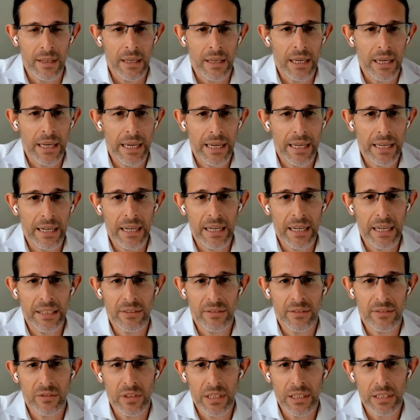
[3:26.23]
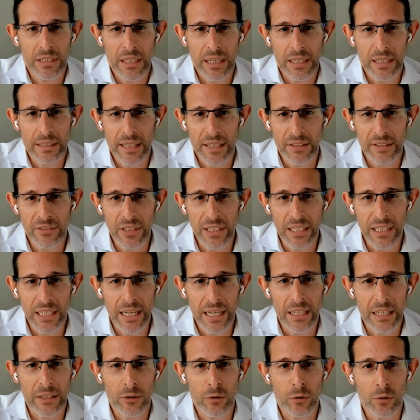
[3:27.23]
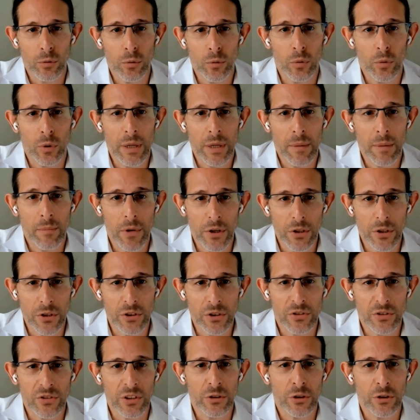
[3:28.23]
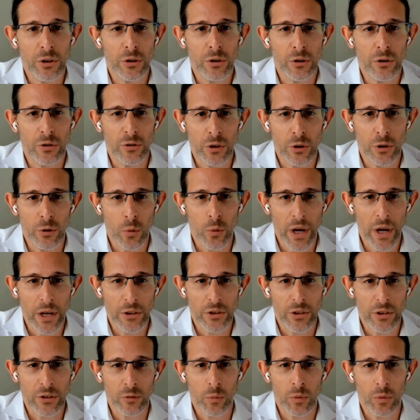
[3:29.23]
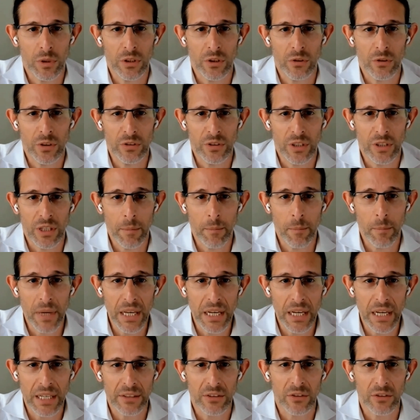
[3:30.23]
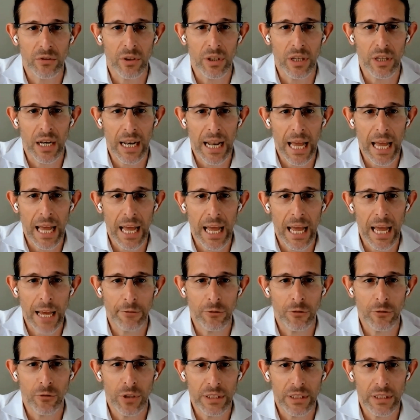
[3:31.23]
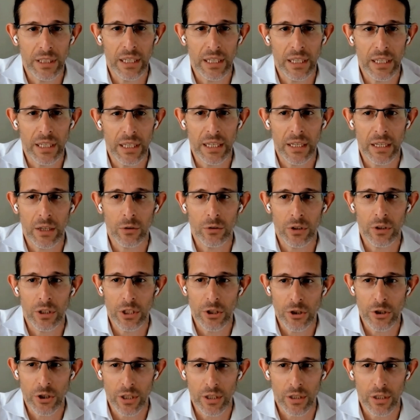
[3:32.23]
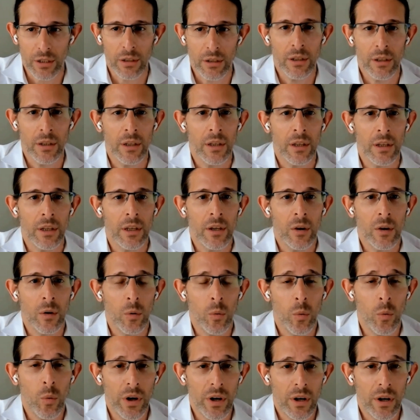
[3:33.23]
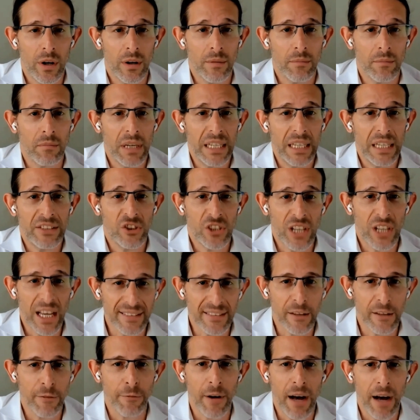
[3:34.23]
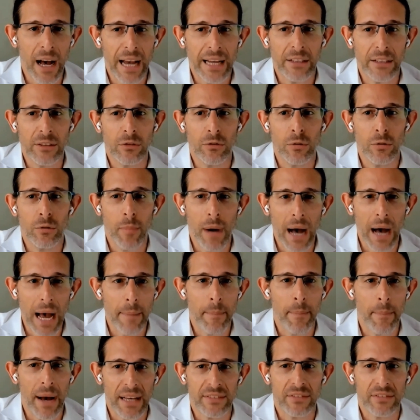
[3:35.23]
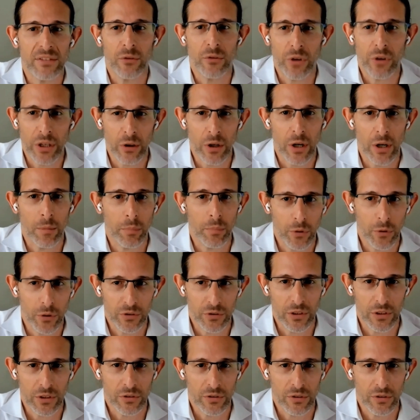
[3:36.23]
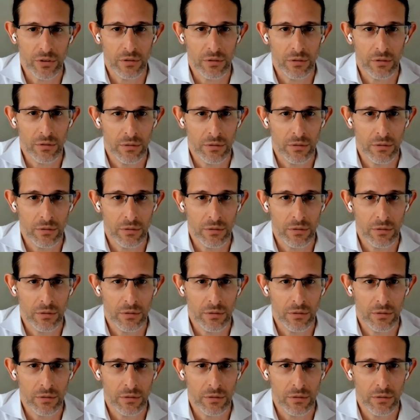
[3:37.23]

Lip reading: And it's designated to emergency situations when there is an immediate life-threatening condition where it's justified to bypass the regular process.